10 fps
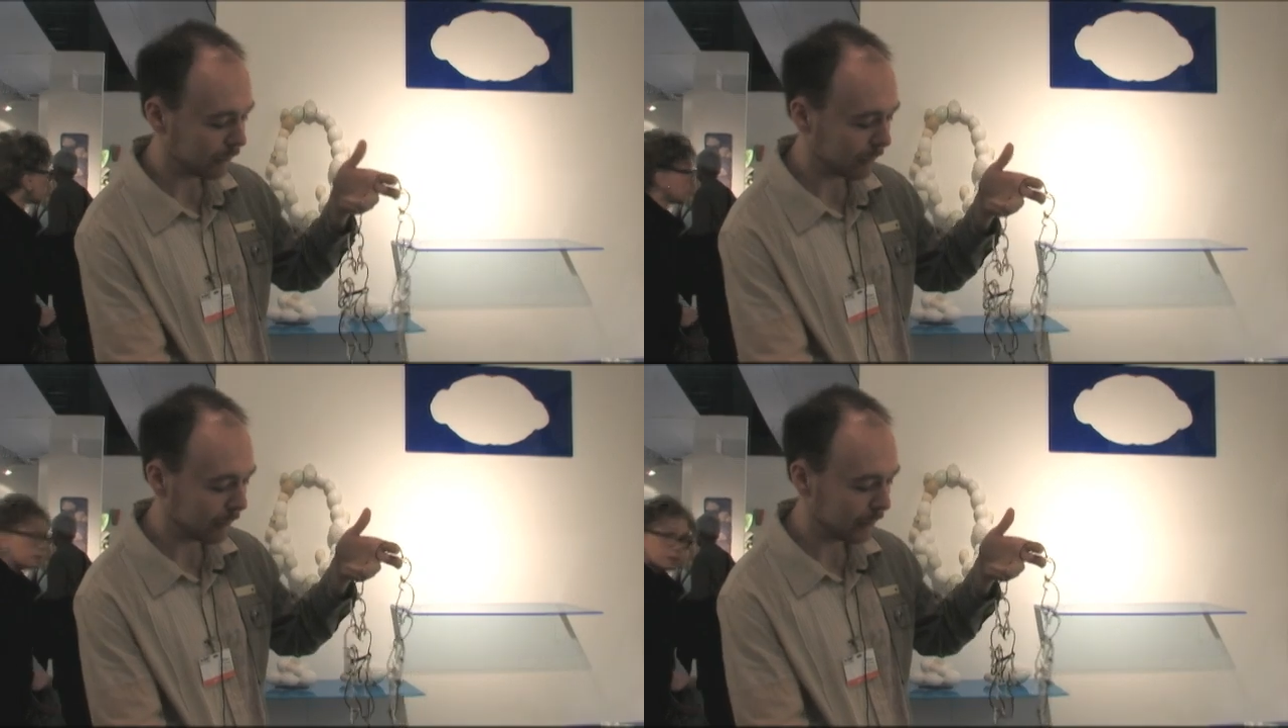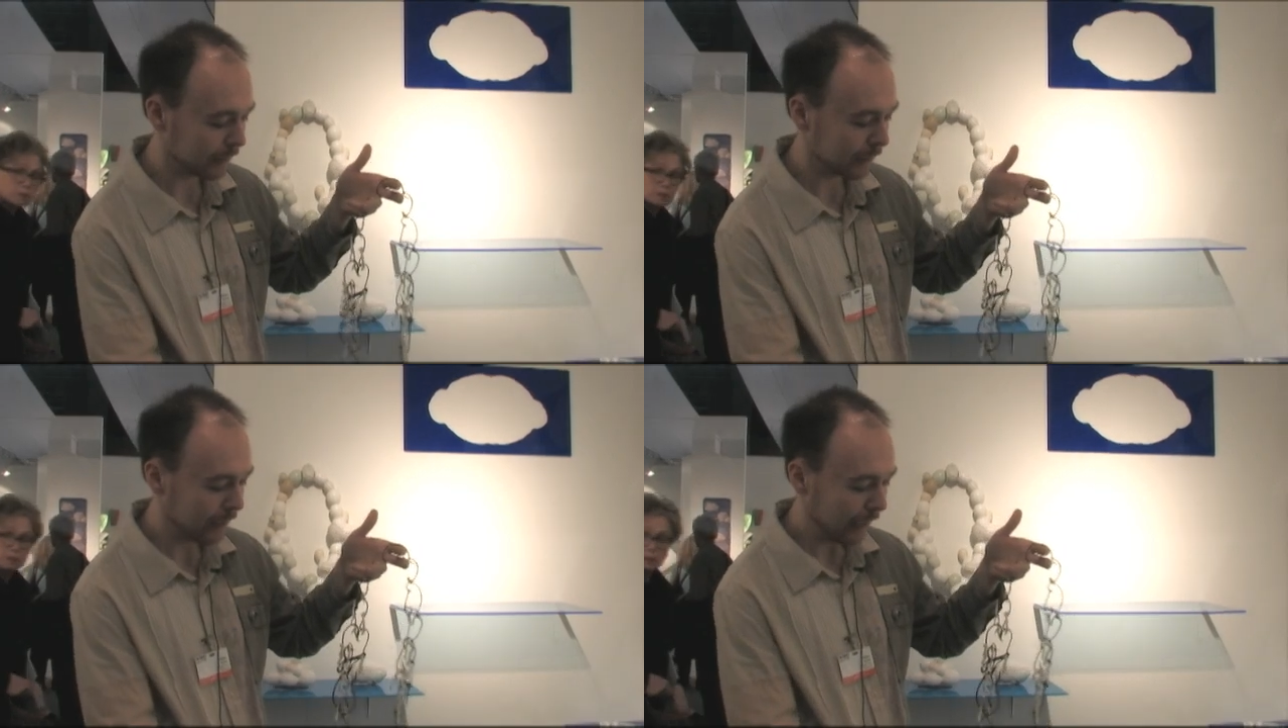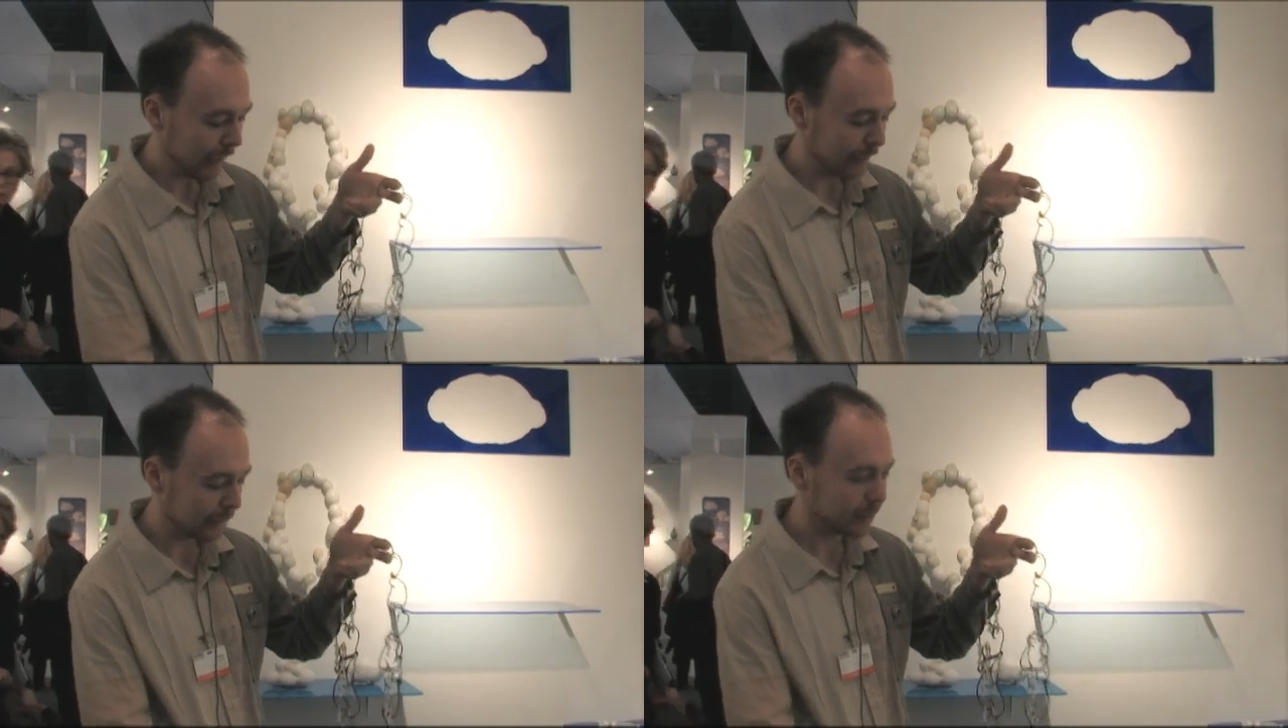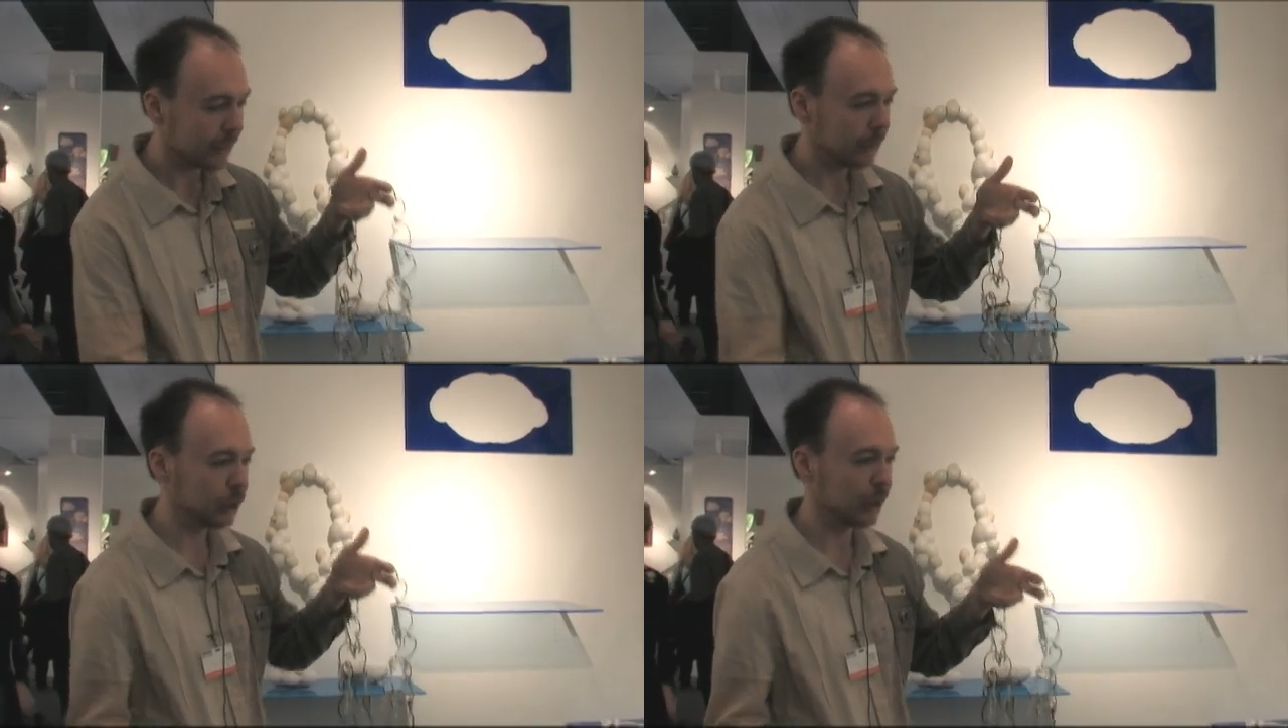of them is, and it's
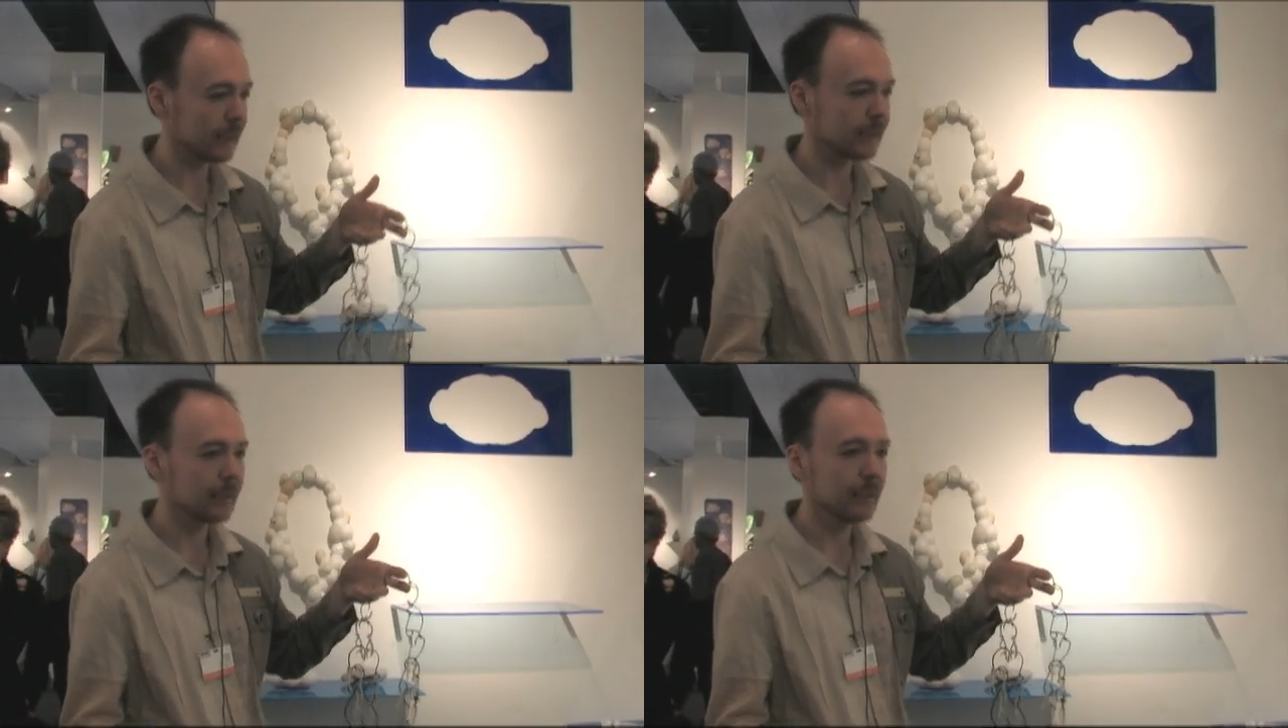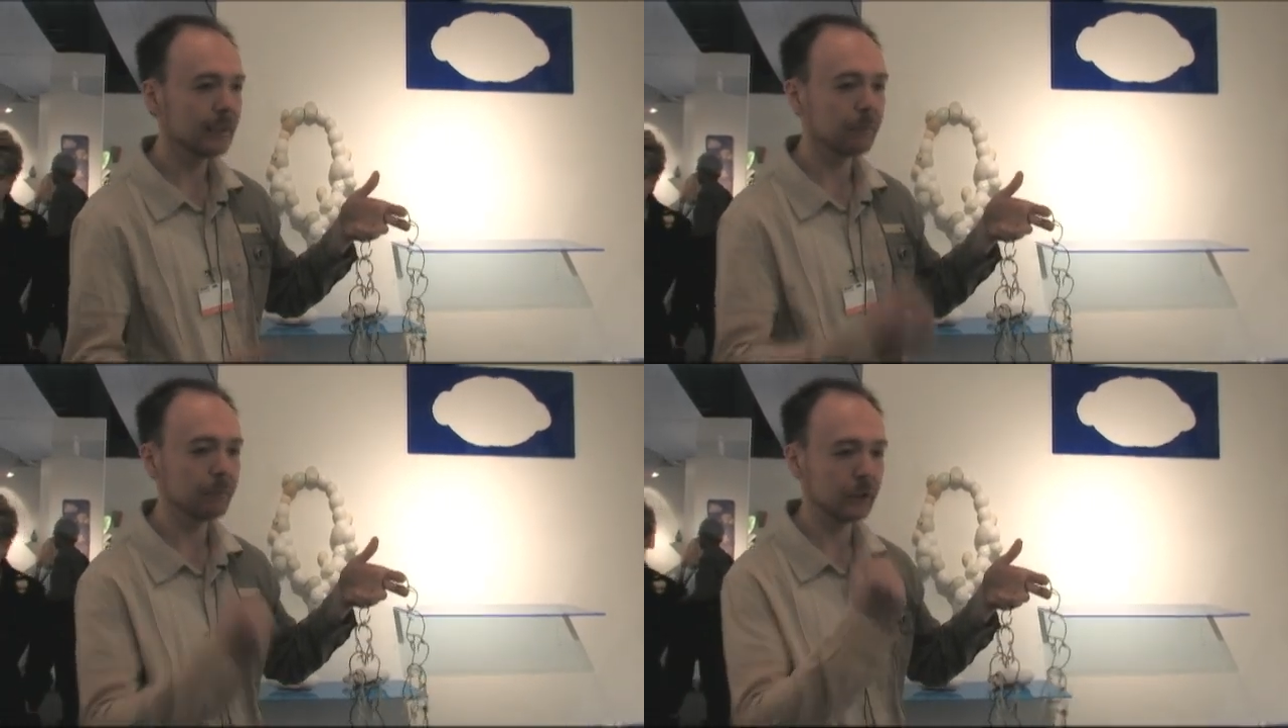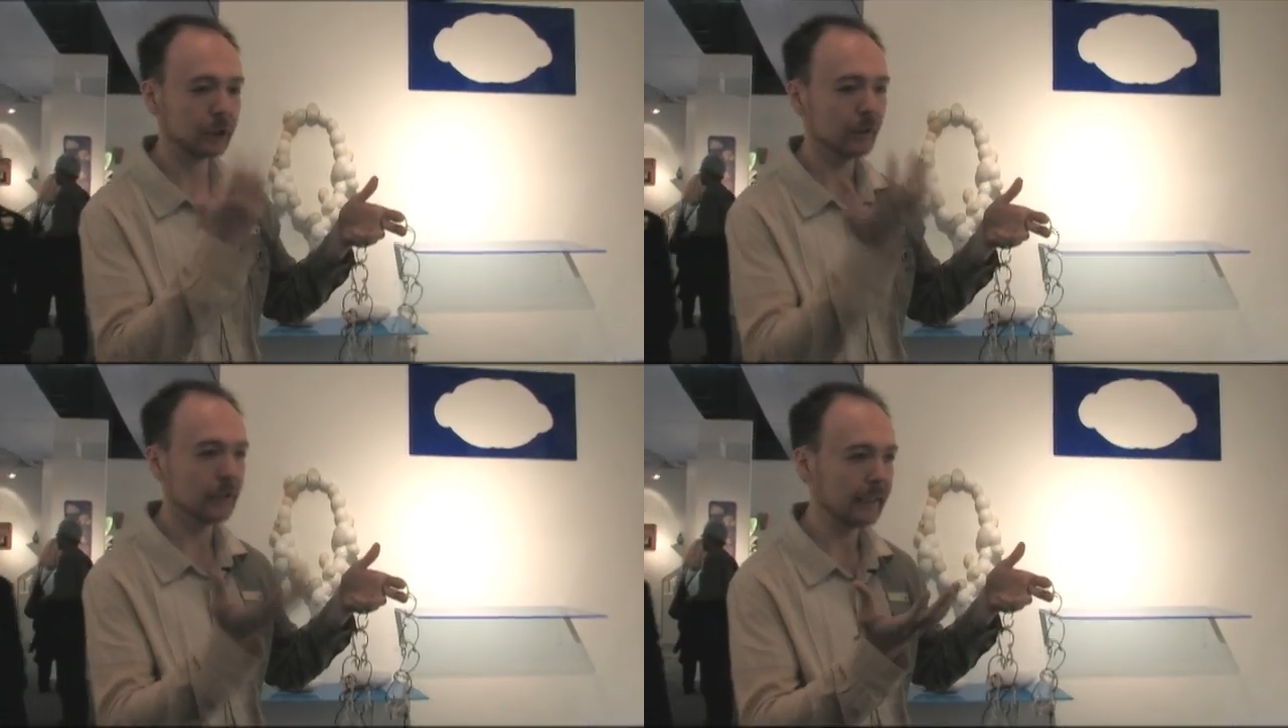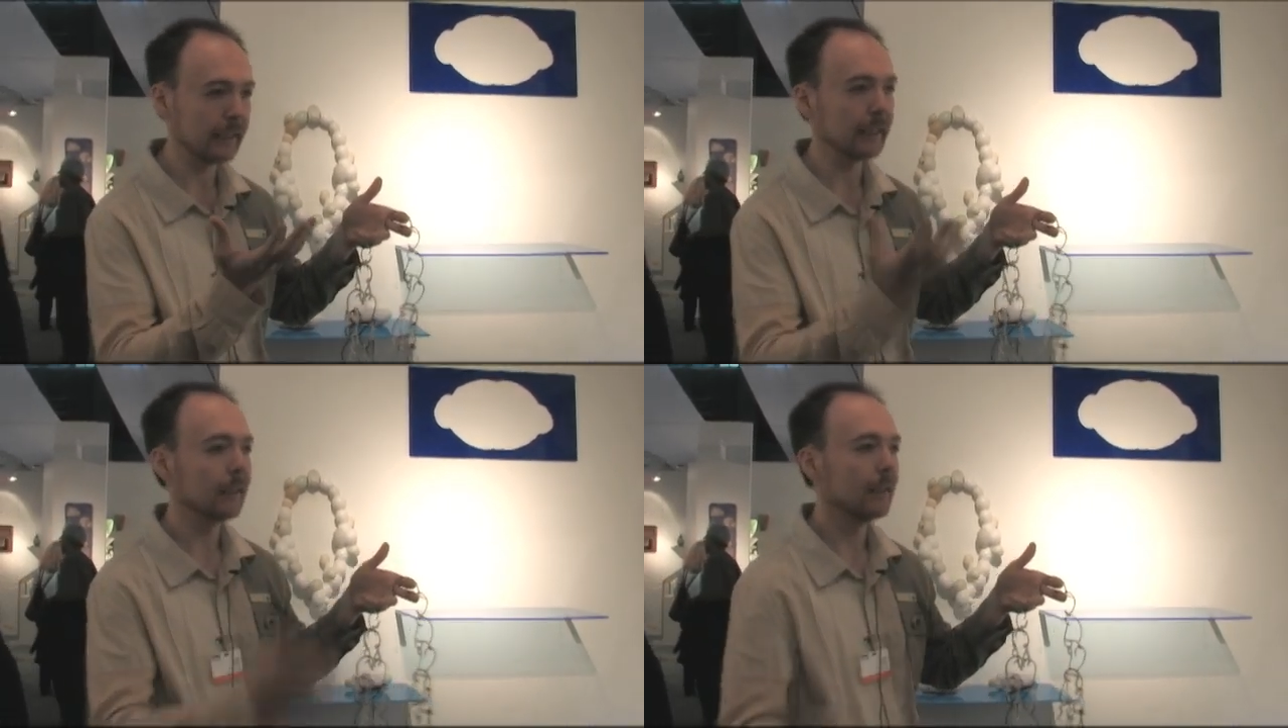not just the visually